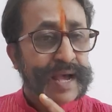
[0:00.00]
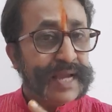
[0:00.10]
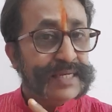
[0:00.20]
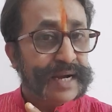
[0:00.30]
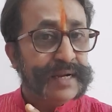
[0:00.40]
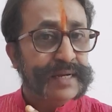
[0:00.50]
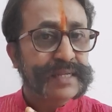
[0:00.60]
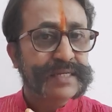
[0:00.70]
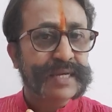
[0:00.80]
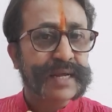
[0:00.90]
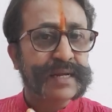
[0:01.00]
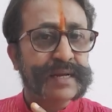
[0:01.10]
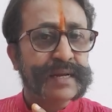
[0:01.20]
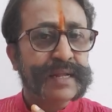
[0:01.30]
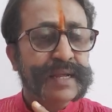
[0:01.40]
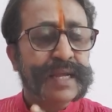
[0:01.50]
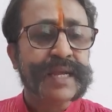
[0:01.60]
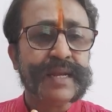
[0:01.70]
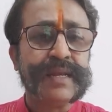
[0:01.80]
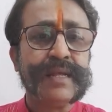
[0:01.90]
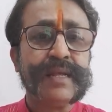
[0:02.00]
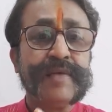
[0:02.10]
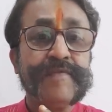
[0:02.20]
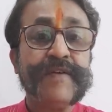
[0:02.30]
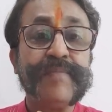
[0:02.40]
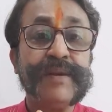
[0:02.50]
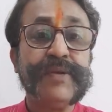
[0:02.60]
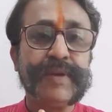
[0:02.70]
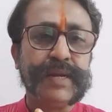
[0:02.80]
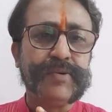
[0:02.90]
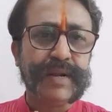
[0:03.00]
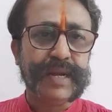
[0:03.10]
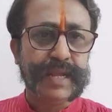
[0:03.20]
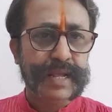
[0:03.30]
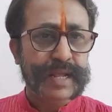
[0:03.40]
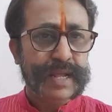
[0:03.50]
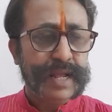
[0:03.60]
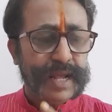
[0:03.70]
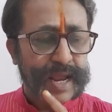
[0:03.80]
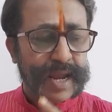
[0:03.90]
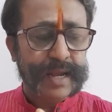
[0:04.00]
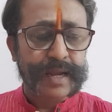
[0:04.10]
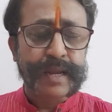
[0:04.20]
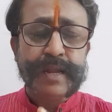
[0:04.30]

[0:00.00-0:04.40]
I started this channel in February 2020. And